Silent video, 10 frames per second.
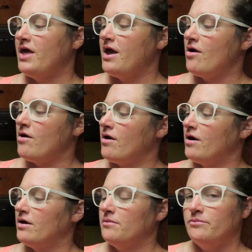they
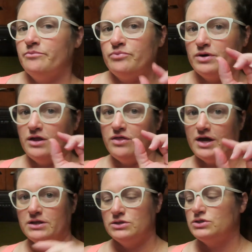are pretty
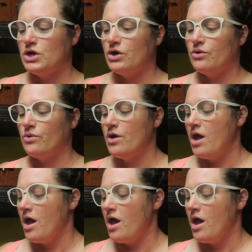thin. So